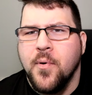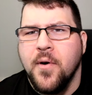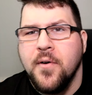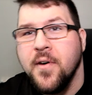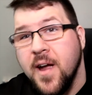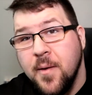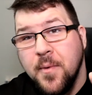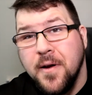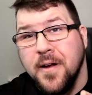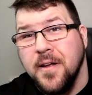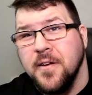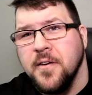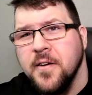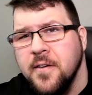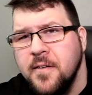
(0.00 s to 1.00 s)
programmer
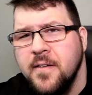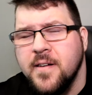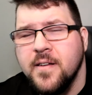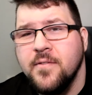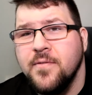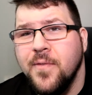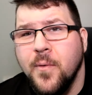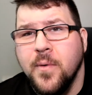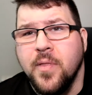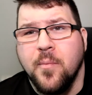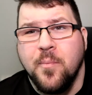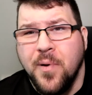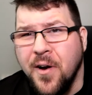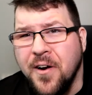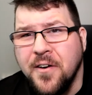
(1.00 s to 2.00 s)
and you're looking for
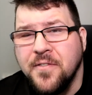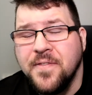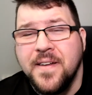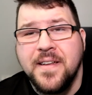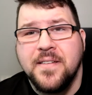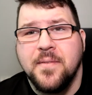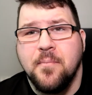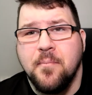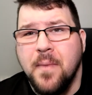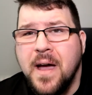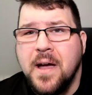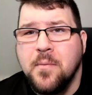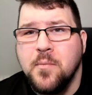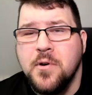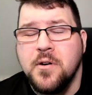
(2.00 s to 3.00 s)
the perfect
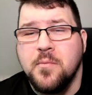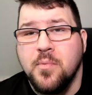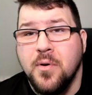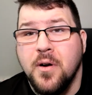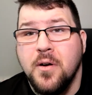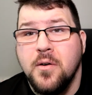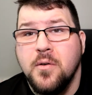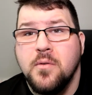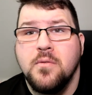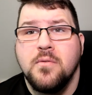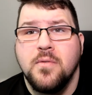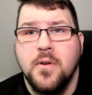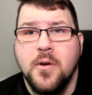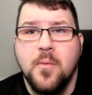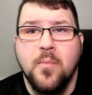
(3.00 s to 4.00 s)
MacBook Pro
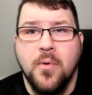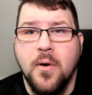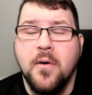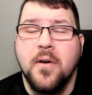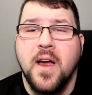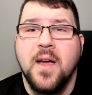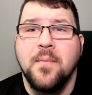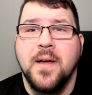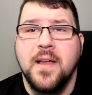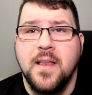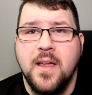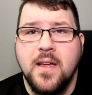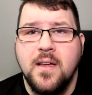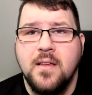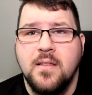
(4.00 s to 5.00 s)
for your programming
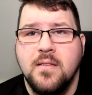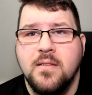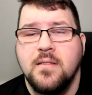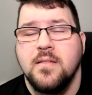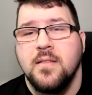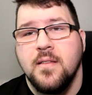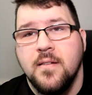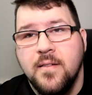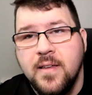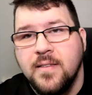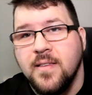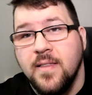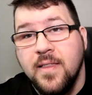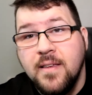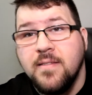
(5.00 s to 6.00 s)
needs,
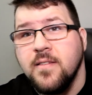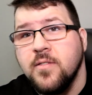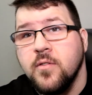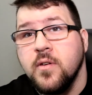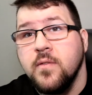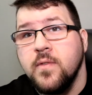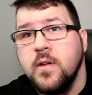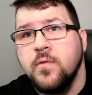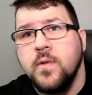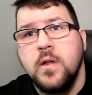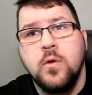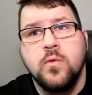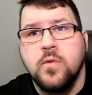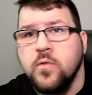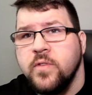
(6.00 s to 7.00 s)
listen, this is the review for
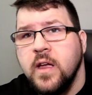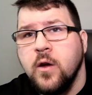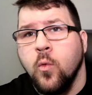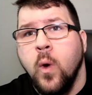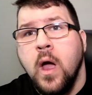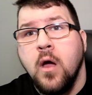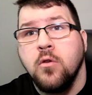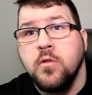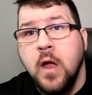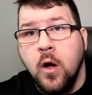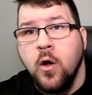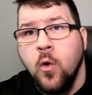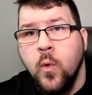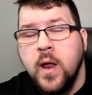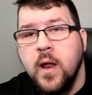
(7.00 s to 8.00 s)
you, so stick around,
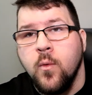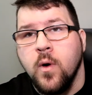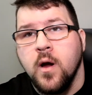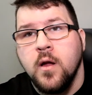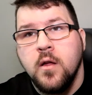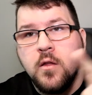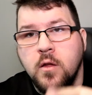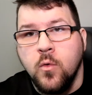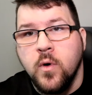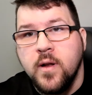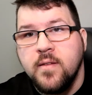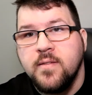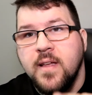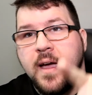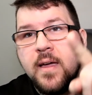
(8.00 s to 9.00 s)
don't go anywhere. You
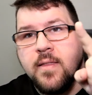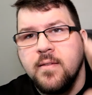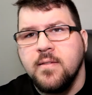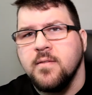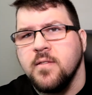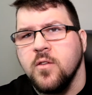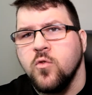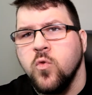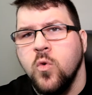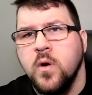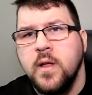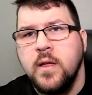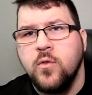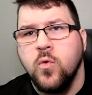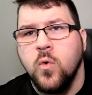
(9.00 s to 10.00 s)
wanna stay. This is the
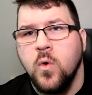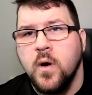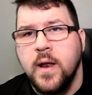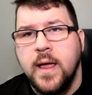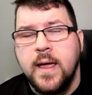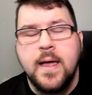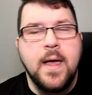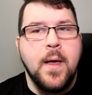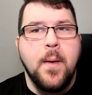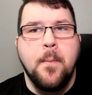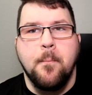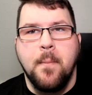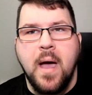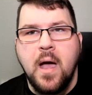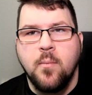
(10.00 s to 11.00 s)
2020
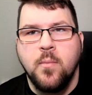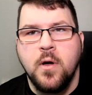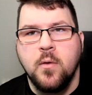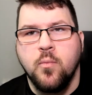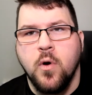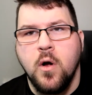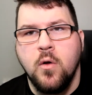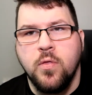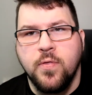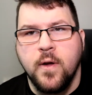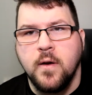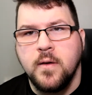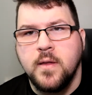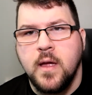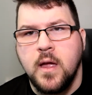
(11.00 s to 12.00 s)
MacBook Pro
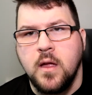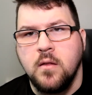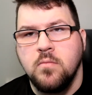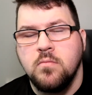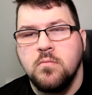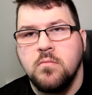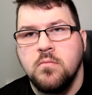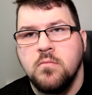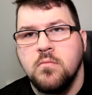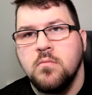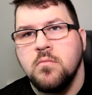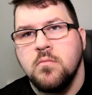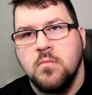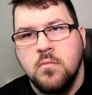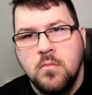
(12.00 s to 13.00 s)
13.
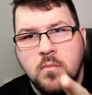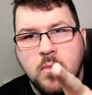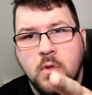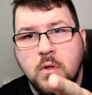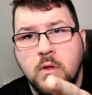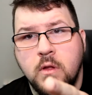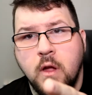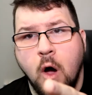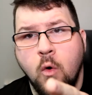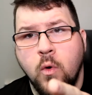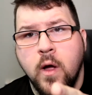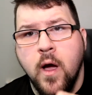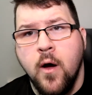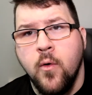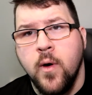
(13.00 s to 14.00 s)

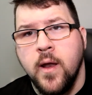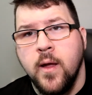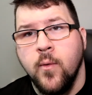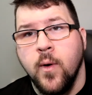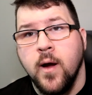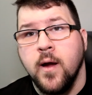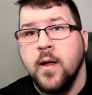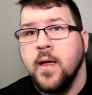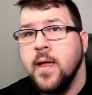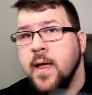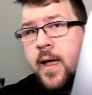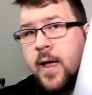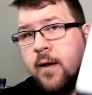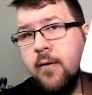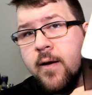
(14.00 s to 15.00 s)
Don't go anywhere.
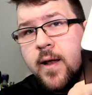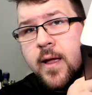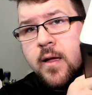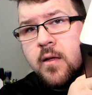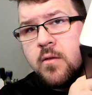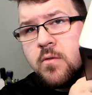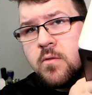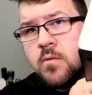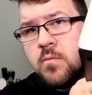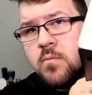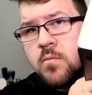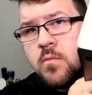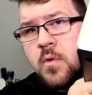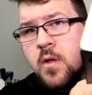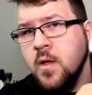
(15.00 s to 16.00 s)
Here it is.
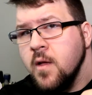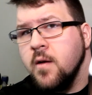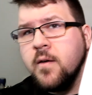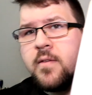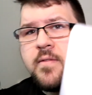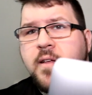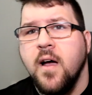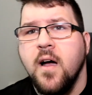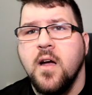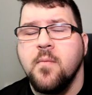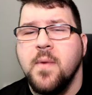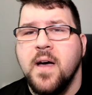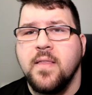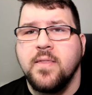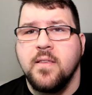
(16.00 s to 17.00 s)
Let's talk
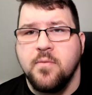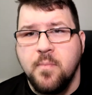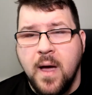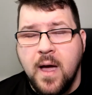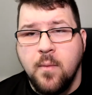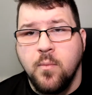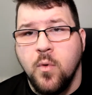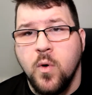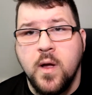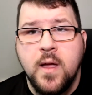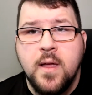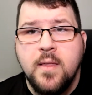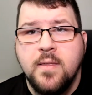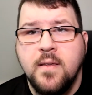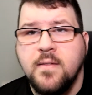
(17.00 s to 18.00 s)
about this bad boy.
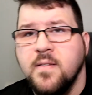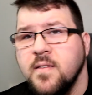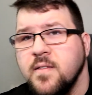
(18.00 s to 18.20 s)
This